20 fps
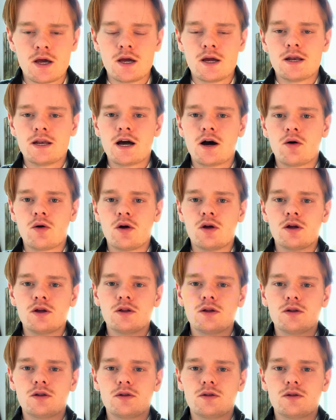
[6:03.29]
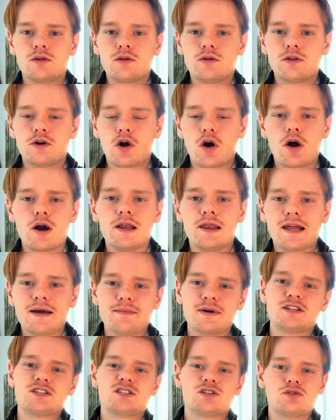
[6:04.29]
Now, there are
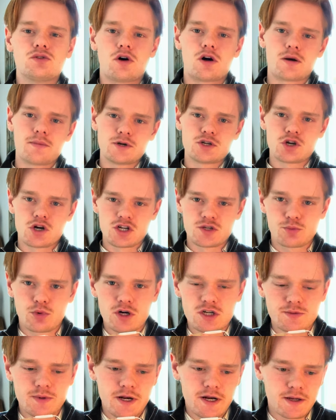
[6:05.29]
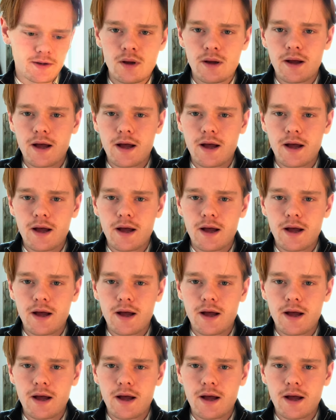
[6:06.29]
limits to arbitrage sports betting,